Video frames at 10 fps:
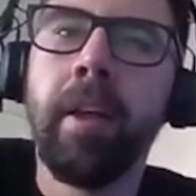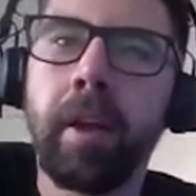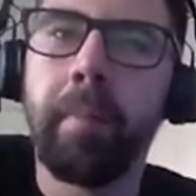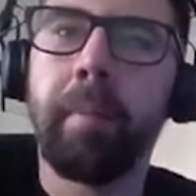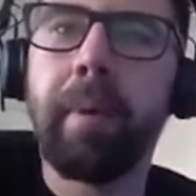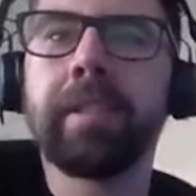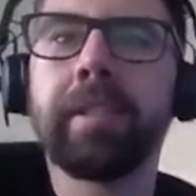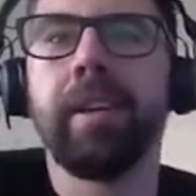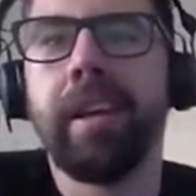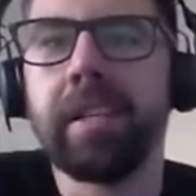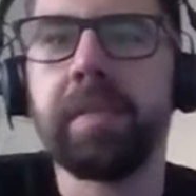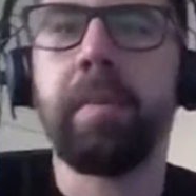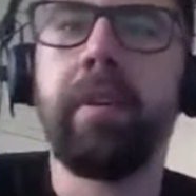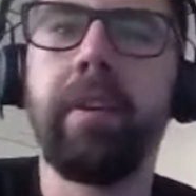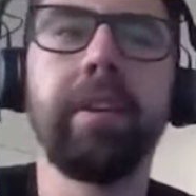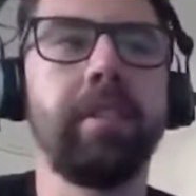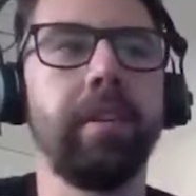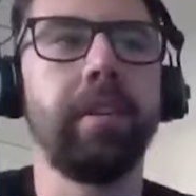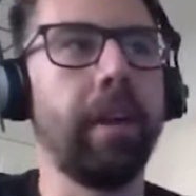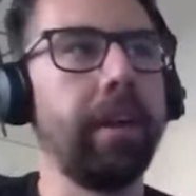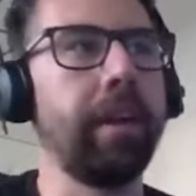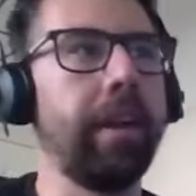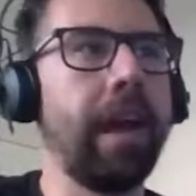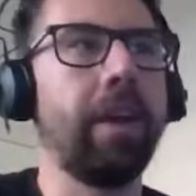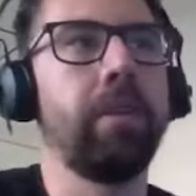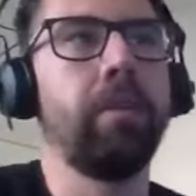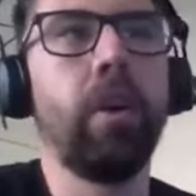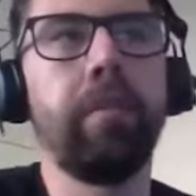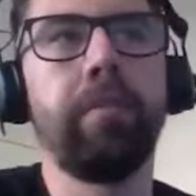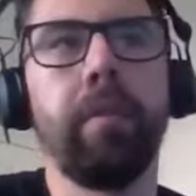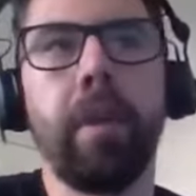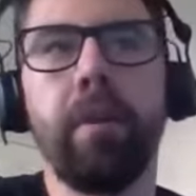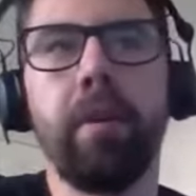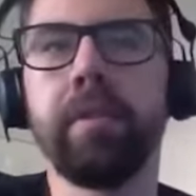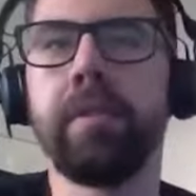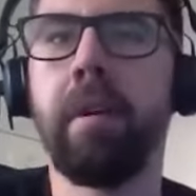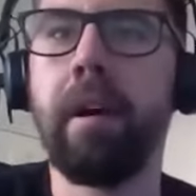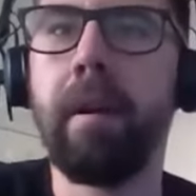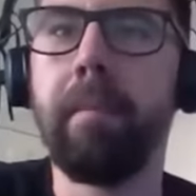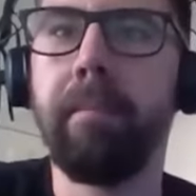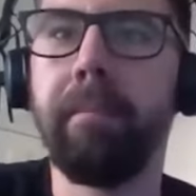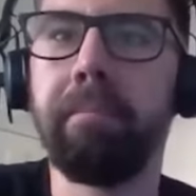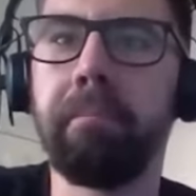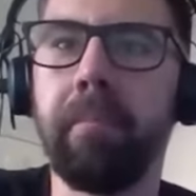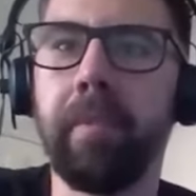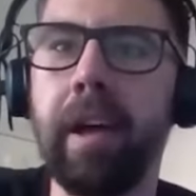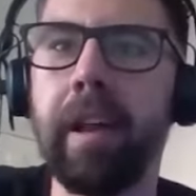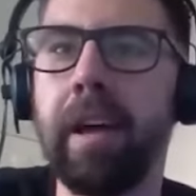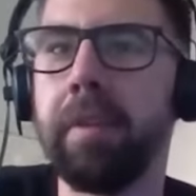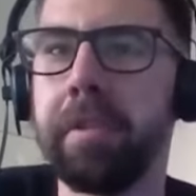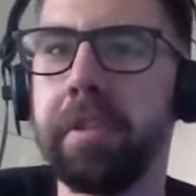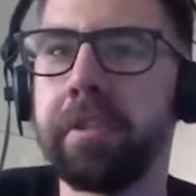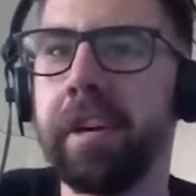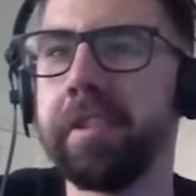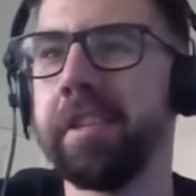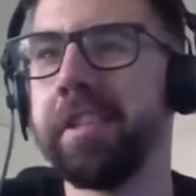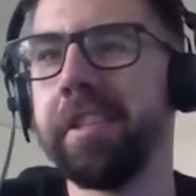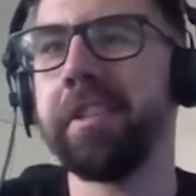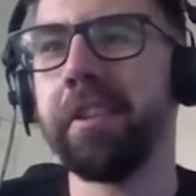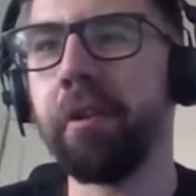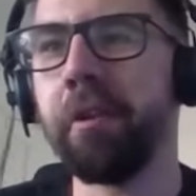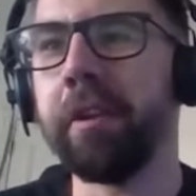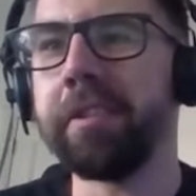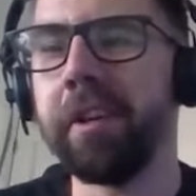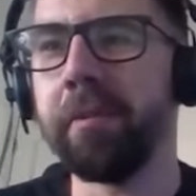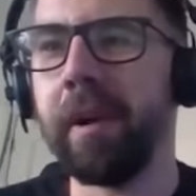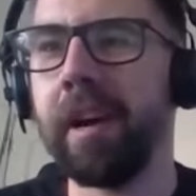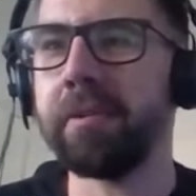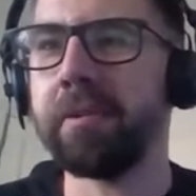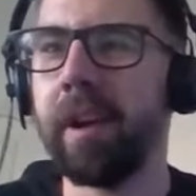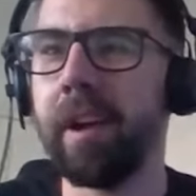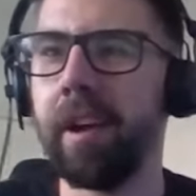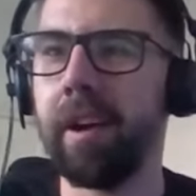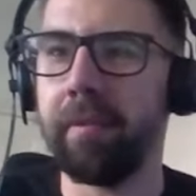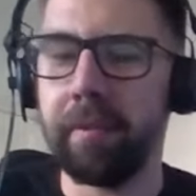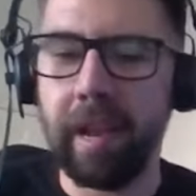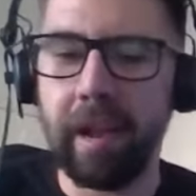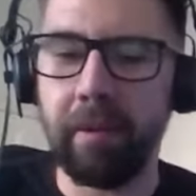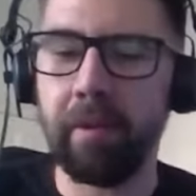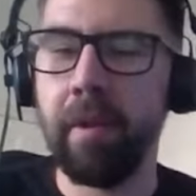coming back to experience and, and, and how you learn from those, um, that allowed me to transition into the role at Turtle Wax, where I've now,